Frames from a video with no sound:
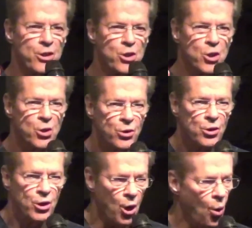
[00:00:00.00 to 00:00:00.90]
the sh-
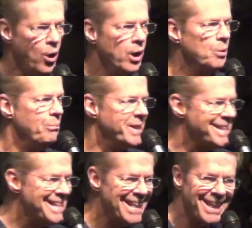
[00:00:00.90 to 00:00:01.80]
the oil
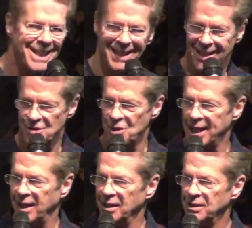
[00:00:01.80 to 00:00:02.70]

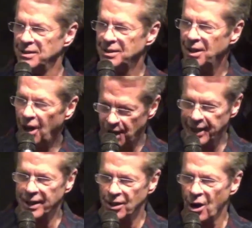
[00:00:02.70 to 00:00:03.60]
meticulously on
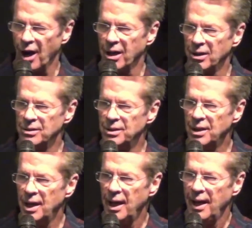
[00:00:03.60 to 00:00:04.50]
that car.
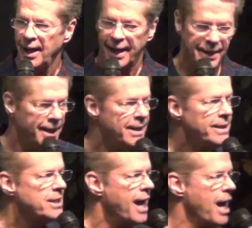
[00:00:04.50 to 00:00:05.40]
And
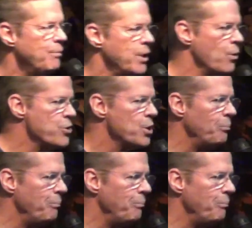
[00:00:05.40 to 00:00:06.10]
anytime there was a